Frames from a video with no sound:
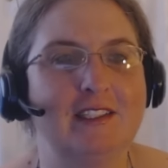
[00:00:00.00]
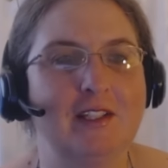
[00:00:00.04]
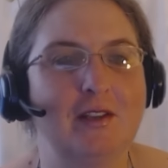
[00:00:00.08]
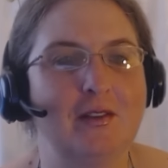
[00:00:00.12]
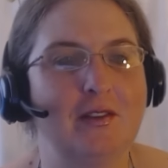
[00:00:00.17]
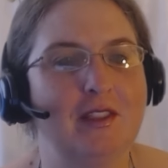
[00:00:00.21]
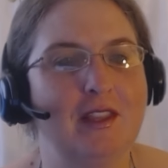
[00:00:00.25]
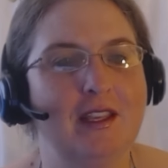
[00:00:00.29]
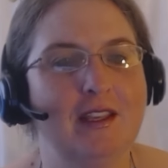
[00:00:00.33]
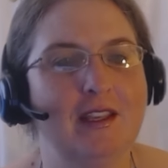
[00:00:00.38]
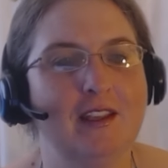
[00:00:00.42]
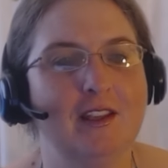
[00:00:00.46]

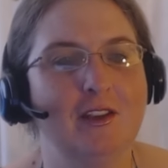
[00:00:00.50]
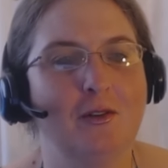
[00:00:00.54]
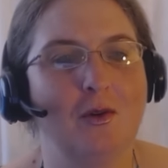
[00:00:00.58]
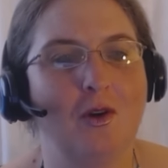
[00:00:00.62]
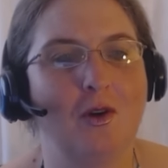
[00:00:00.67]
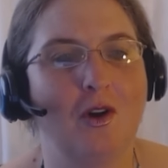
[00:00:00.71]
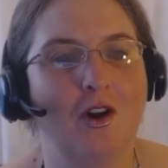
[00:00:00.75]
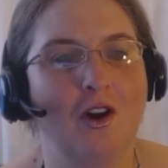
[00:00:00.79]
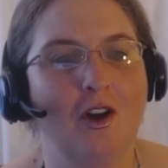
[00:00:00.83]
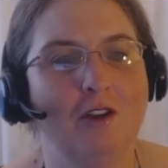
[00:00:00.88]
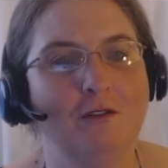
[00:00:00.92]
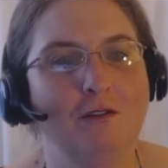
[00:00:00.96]
So thank
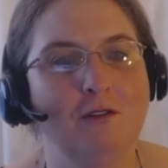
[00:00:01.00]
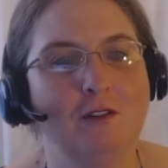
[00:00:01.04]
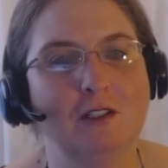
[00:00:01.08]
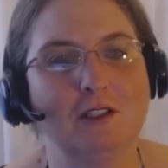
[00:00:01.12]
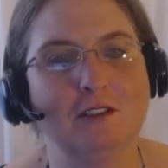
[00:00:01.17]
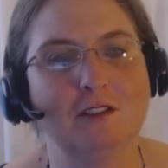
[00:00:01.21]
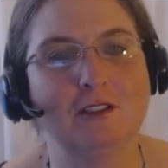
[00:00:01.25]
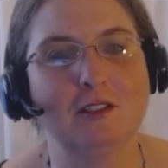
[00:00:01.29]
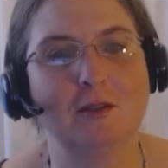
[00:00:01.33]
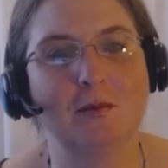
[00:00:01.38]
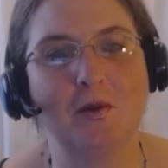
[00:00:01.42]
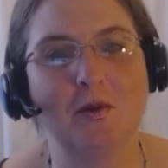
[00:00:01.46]
you all for
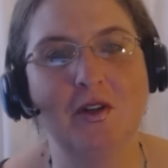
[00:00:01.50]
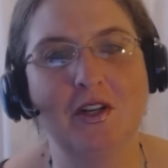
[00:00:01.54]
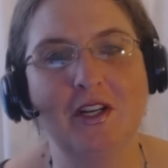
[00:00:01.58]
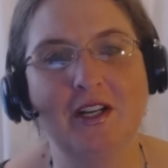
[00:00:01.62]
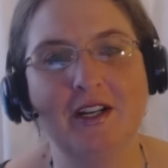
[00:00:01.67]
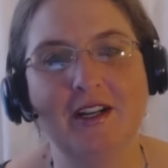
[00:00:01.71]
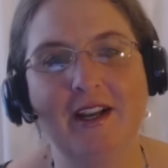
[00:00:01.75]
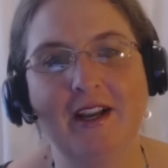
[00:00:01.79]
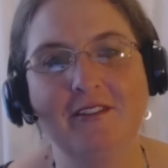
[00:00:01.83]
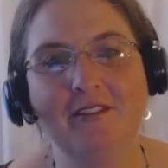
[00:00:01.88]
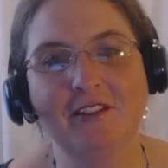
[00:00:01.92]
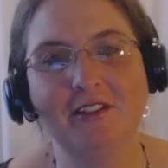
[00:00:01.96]
your
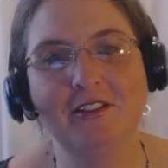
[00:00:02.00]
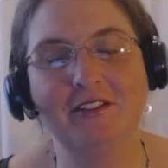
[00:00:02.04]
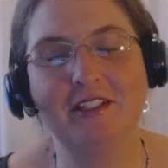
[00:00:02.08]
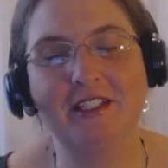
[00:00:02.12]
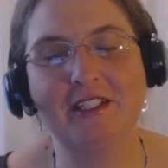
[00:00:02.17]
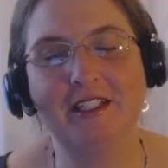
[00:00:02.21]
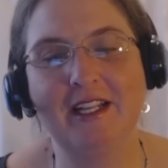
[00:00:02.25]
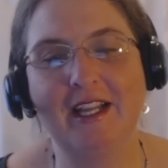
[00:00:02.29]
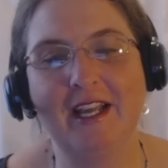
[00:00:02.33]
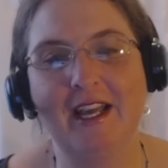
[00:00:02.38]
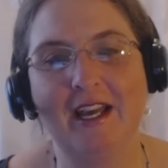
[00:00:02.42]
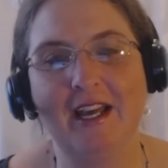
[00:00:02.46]
support.
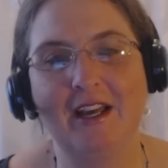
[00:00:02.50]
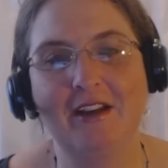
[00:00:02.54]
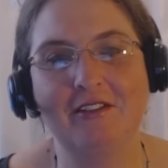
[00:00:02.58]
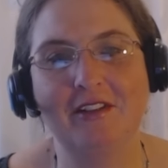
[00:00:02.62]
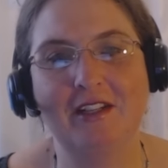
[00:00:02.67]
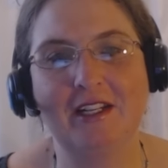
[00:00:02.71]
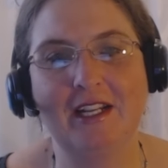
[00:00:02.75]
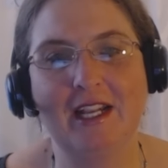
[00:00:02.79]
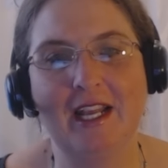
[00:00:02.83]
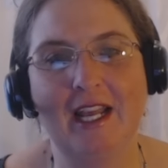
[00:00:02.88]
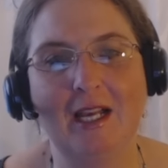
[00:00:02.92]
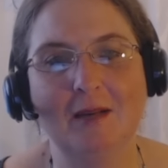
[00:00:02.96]
Everyone
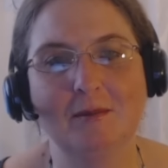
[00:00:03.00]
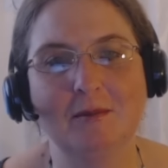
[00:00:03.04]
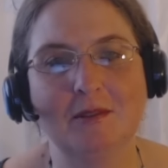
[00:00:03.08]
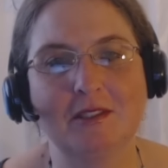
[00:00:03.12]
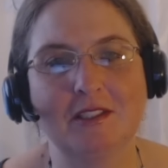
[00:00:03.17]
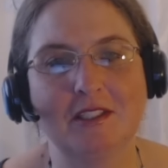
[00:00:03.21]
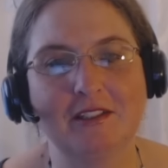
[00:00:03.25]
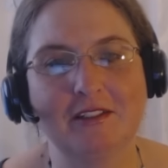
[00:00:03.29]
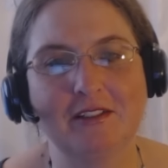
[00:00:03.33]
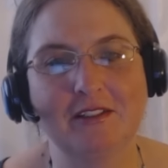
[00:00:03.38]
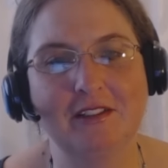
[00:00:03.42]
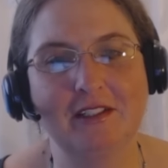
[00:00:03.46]
have an
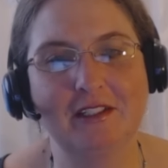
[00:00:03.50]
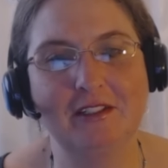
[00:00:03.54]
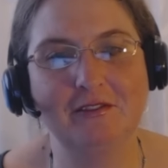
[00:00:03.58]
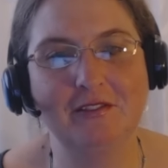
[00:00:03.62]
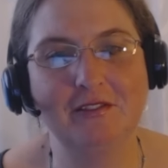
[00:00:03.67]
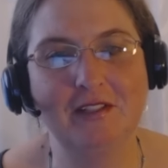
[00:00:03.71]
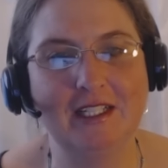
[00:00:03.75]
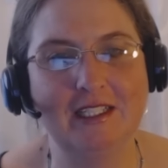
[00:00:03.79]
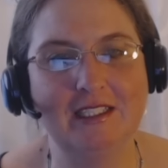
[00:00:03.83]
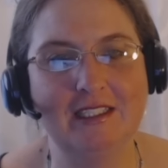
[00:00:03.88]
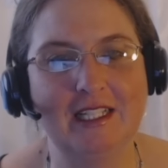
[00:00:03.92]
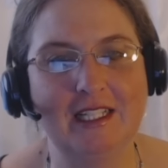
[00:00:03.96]
absolutely
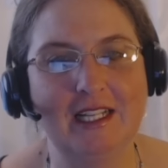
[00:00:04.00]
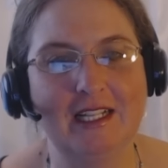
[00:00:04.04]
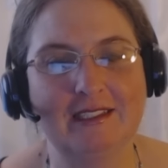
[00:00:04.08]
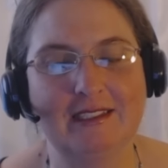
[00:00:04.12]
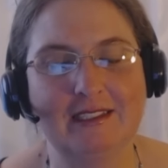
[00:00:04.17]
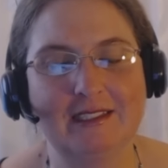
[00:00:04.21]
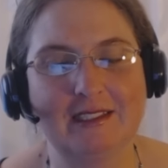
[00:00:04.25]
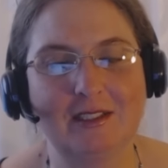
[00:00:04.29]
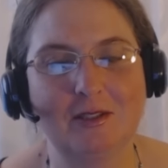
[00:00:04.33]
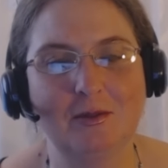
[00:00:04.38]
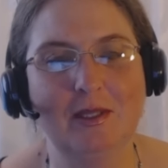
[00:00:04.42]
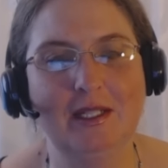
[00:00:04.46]

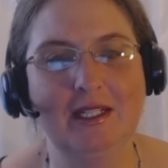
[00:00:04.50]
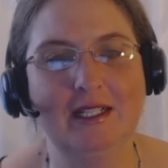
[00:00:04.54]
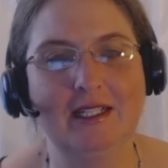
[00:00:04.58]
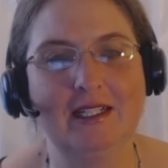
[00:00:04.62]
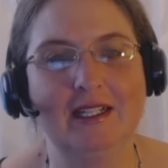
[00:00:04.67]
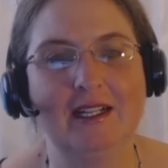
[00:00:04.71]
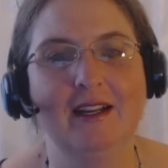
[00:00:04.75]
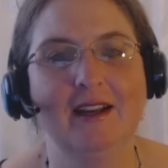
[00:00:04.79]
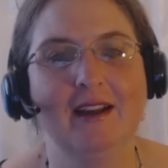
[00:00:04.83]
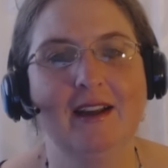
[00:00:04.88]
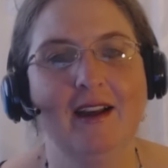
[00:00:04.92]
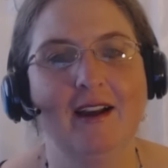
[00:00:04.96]
fantastic
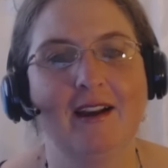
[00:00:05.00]
week.